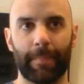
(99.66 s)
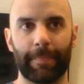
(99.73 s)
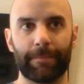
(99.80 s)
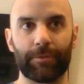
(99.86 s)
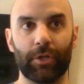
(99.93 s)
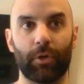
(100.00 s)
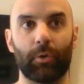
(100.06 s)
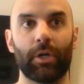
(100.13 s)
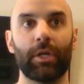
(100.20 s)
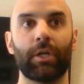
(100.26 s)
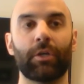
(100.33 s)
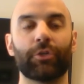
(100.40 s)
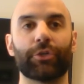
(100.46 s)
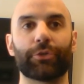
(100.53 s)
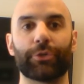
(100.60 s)
so
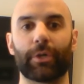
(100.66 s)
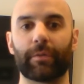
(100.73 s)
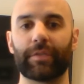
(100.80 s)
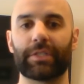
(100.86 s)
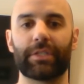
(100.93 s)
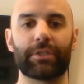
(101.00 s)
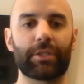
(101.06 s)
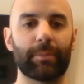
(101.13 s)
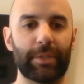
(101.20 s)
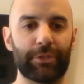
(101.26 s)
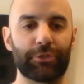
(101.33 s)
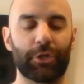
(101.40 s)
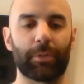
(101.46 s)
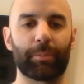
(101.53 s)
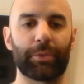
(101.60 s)
your nervous system
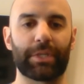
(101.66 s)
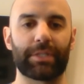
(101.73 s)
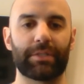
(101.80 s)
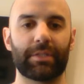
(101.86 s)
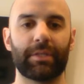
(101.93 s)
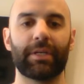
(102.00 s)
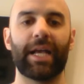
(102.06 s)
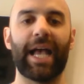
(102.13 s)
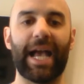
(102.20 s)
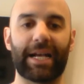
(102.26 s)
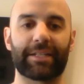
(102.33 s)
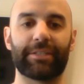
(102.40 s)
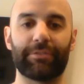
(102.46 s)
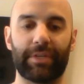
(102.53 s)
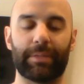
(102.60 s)
interprets
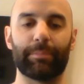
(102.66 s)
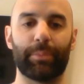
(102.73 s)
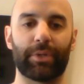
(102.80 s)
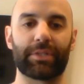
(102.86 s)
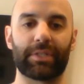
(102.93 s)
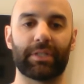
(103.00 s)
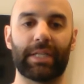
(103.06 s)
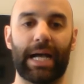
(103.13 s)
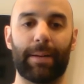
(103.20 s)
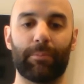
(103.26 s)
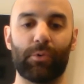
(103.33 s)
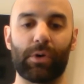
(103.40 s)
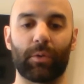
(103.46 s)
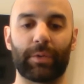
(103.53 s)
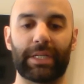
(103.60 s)
active inputs a lot
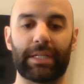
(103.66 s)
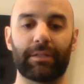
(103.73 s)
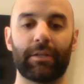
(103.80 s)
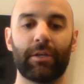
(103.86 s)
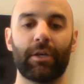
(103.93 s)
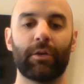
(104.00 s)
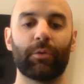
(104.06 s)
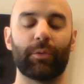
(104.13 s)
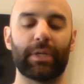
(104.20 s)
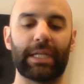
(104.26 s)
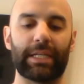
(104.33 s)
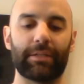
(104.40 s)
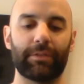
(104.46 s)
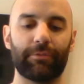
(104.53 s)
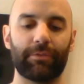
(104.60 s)
more when
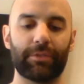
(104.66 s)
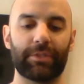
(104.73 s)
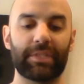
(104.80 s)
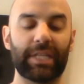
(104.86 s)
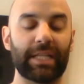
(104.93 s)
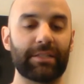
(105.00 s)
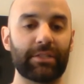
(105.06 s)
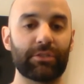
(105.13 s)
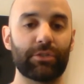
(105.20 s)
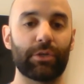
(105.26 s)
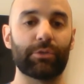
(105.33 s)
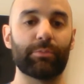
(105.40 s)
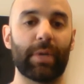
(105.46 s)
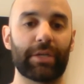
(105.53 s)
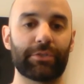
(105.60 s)
it senses
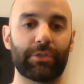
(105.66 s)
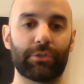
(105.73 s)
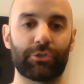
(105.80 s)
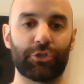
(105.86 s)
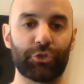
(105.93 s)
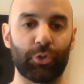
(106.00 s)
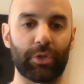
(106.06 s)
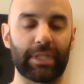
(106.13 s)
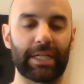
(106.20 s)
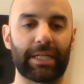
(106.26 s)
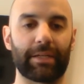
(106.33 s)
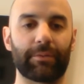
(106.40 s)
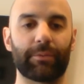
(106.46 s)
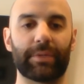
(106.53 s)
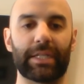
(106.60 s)
those muscles
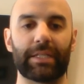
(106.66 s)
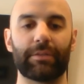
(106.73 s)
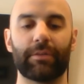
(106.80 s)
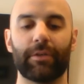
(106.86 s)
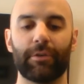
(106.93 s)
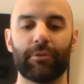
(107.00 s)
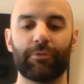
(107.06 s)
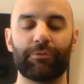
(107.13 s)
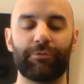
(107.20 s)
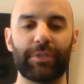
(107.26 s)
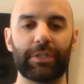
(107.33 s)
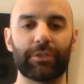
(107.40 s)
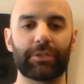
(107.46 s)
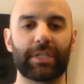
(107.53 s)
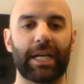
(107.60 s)
shortening, when it
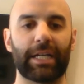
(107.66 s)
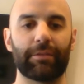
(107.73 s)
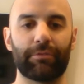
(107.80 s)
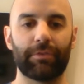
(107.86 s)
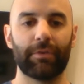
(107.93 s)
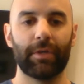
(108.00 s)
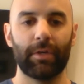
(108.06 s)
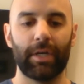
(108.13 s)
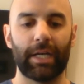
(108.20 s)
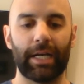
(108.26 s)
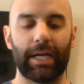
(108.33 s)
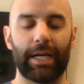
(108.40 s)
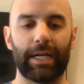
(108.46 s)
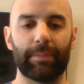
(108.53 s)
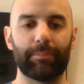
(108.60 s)
feels kind of
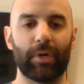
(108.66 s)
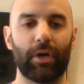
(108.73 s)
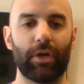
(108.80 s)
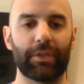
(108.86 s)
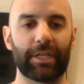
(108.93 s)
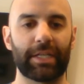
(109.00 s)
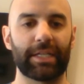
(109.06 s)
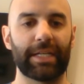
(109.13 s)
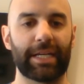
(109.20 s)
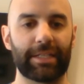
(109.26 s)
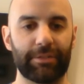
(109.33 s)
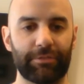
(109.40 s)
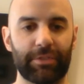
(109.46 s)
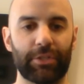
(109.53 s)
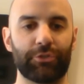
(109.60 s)
all the
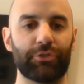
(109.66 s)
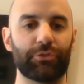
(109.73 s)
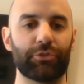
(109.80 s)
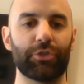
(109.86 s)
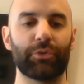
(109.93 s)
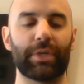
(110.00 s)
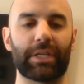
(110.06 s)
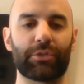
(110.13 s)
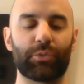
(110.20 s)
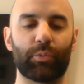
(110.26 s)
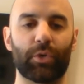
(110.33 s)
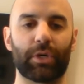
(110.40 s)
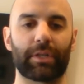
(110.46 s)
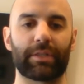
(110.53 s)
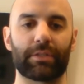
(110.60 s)
connective tissue doing its
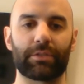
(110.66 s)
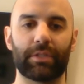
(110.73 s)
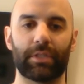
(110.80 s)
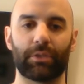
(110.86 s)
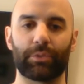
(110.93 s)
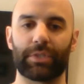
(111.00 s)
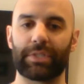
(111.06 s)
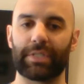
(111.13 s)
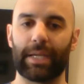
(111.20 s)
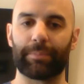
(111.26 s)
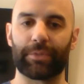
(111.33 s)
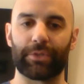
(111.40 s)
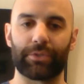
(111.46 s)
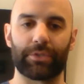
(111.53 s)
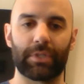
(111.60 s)
work. There's little
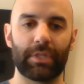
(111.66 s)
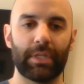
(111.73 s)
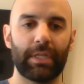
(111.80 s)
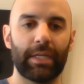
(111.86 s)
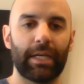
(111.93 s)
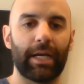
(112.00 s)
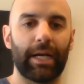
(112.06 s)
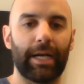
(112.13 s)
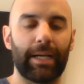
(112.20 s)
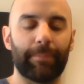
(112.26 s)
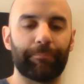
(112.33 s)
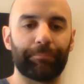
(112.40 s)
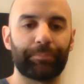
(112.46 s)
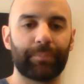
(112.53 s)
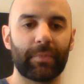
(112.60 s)
receptors
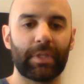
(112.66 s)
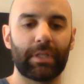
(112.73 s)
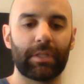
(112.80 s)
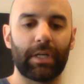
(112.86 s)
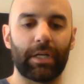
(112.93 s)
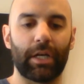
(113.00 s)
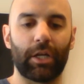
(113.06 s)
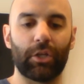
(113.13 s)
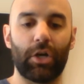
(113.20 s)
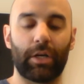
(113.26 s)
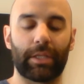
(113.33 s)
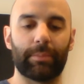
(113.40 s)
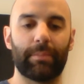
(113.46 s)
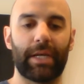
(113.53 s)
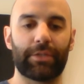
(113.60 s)

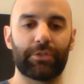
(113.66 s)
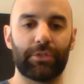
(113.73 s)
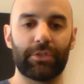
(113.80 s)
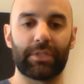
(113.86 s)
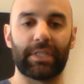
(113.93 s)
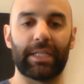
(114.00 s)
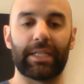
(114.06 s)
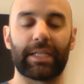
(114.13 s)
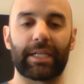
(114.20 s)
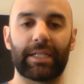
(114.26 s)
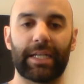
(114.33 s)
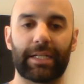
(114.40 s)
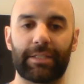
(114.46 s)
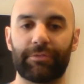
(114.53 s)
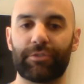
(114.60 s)
along the muscles and in the
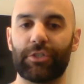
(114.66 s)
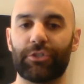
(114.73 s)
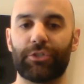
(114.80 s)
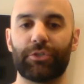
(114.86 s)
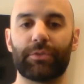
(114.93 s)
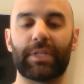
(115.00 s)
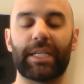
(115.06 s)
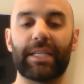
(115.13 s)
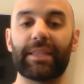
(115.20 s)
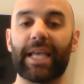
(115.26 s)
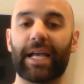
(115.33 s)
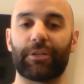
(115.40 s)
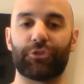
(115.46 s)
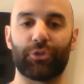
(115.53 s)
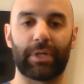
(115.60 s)
connective tissue and in
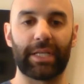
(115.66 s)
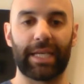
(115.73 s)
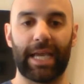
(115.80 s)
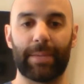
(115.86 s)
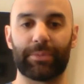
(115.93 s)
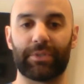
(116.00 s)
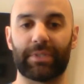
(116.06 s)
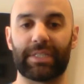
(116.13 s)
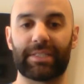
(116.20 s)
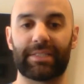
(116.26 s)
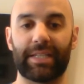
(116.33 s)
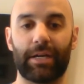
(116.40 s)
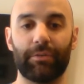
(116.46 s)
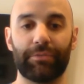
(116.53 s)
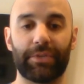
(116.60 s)
that joint capsule
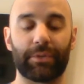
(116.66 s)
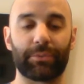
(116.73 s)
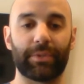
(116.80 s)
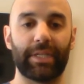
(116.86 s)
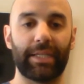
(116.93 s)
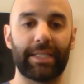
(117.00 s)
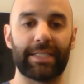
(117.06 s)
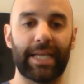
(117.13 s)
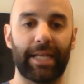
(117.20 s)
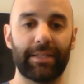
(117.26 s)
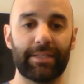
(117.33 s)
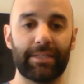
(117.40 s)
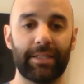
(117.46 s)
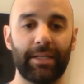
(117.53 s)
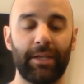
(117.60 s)
itself. They're really
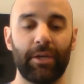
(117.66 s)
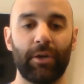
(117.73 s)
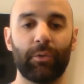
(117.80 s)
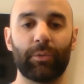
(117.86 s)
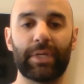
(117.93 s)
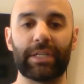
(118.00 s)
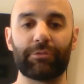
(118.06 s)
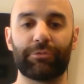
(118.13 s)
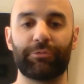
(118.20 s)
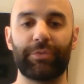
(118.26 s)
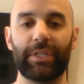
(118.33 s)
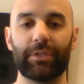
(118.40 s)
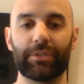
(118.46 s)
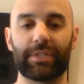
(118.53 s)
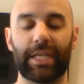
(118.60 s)
dense. When it
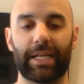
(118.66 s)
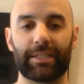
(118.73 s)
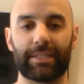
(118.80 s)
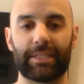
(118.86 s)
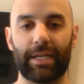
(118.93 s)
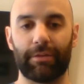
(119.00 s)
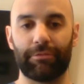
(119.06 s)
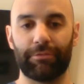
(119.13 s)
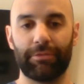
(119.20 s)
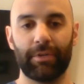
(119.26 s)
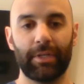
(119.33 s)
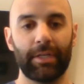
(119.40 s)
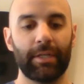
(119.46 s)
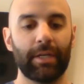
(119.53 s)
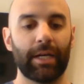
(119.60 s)
feels that stuff
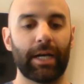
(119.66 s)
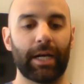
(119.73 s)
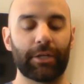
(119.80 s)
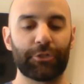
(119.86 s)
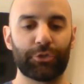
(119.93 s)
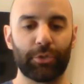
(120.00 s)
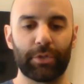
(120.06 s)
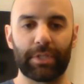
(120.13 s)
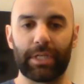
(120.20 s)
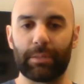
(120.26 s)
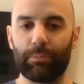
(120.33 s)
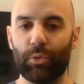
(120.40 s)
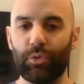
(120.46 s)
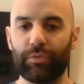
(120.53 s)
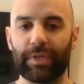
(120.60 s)

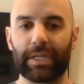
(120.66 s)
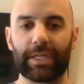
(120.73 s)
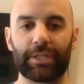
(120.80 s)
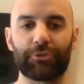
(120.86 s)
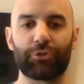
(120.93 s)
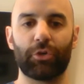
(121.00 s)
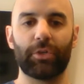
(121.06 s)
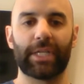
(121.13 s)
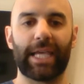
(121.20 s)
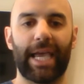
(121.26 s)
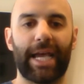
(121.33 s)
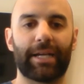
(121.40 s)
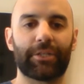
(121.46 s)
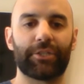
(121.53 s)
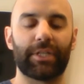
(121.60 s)
shortening, moving, controlling
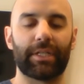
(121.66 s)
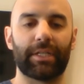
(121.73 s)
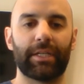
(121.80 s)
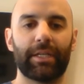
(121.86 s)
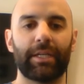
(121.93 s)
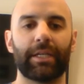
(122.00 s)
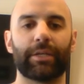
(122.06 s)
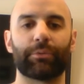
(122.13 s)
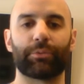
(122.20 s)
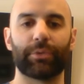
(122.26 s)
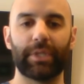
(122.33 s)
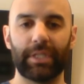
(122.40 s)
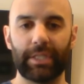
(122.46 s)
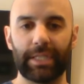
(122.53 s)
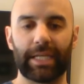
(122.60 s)
action, it
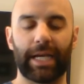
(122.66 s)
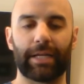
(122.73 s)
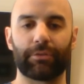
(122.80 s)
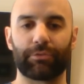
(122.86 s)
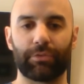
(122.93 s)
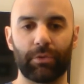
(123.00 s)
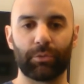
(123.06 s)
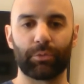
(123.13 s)
really kind of